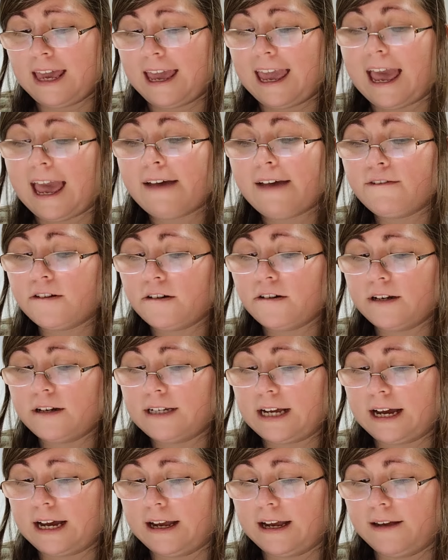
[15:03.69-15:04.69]
After a
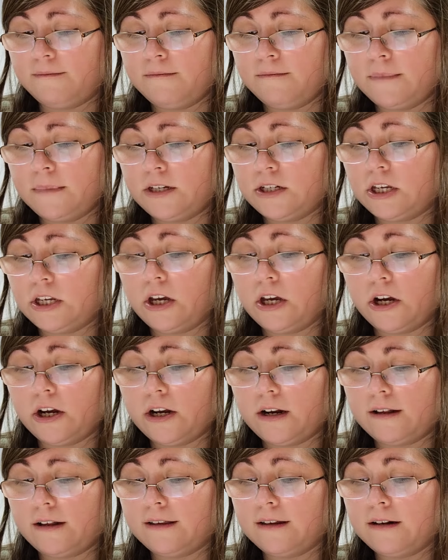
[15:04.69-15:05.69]
time, she
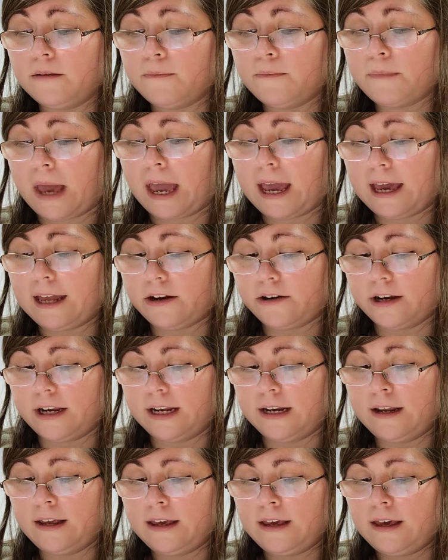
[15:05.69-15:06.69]
heard a little pattering